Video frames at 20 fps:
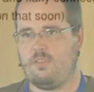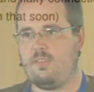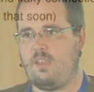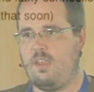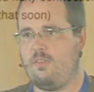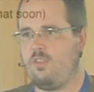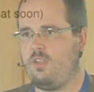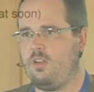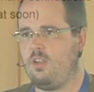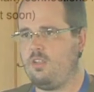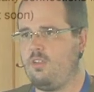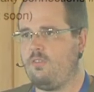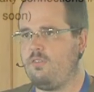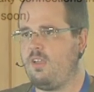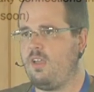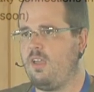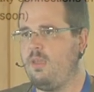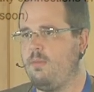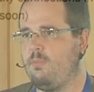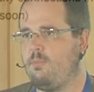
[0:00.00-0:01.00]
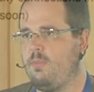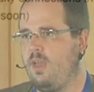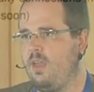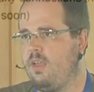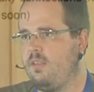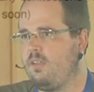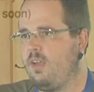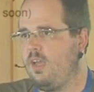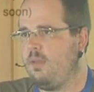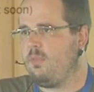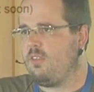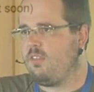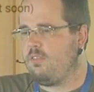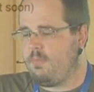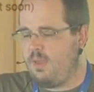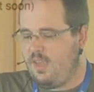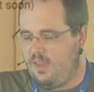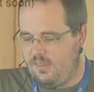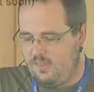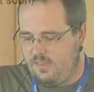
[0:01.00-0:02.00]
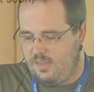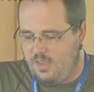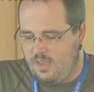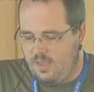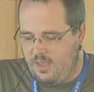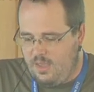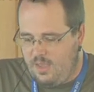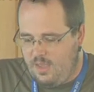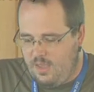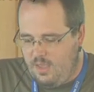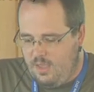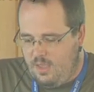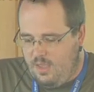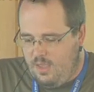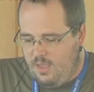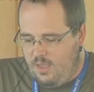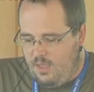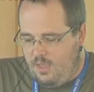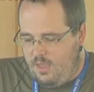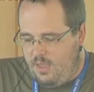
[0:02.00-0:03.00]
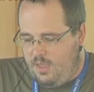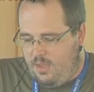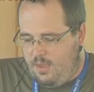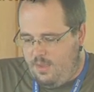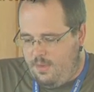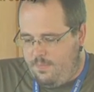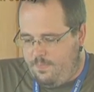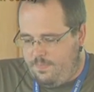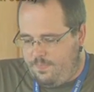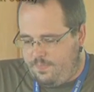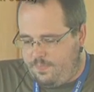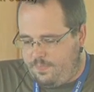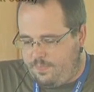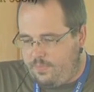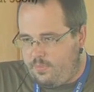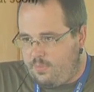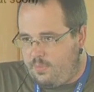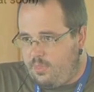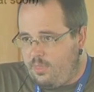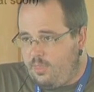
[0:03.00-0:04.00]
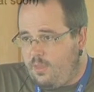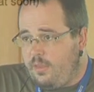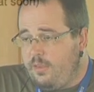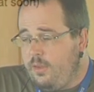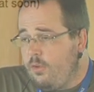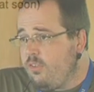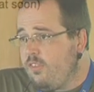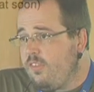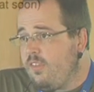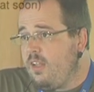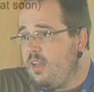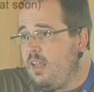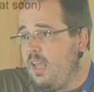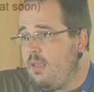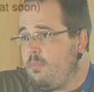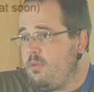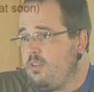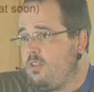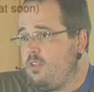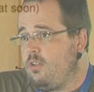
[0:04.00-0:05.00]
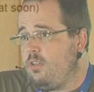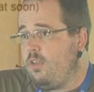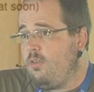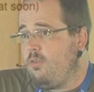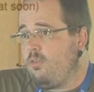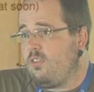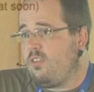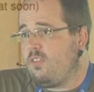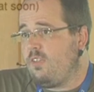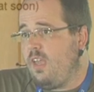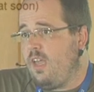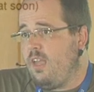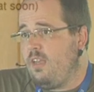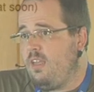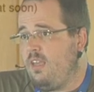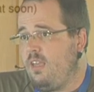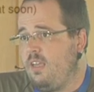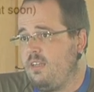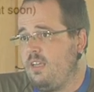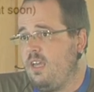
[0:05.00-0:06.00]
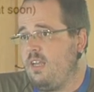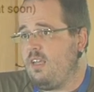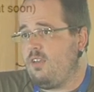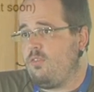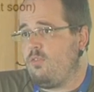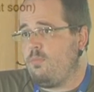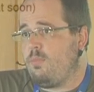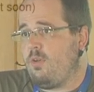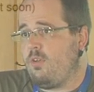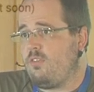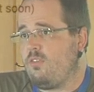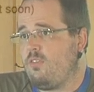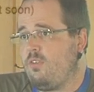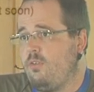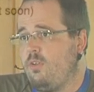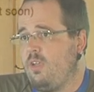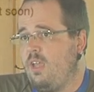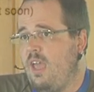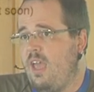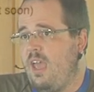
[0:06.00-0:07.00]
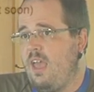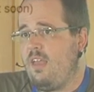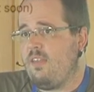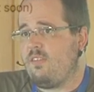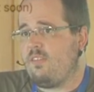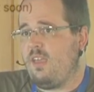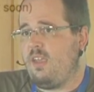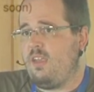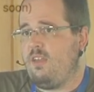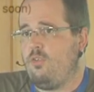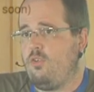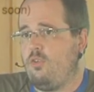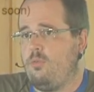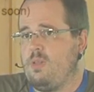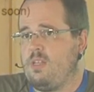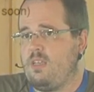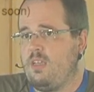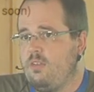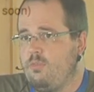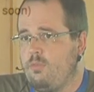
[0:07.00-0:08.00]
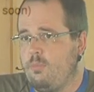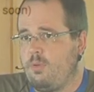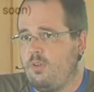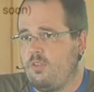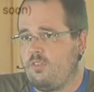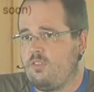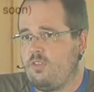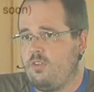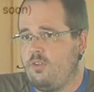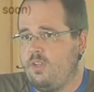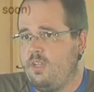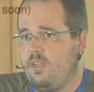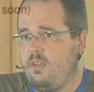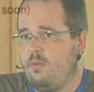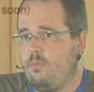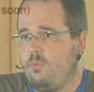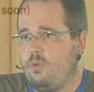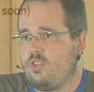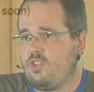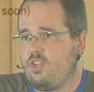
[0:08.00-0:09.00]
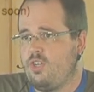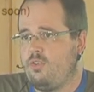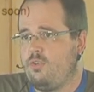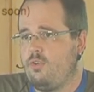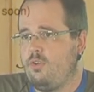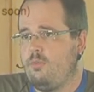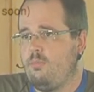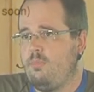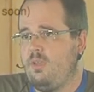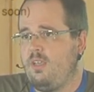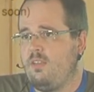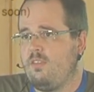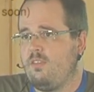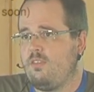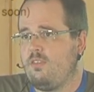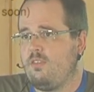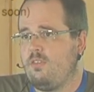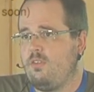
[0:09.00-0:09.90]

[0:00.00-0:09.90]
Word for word: saves you a lot of time, uh, time and space. Um, you're still able to use any Git Annex repository as a normal Git repository, which in turn means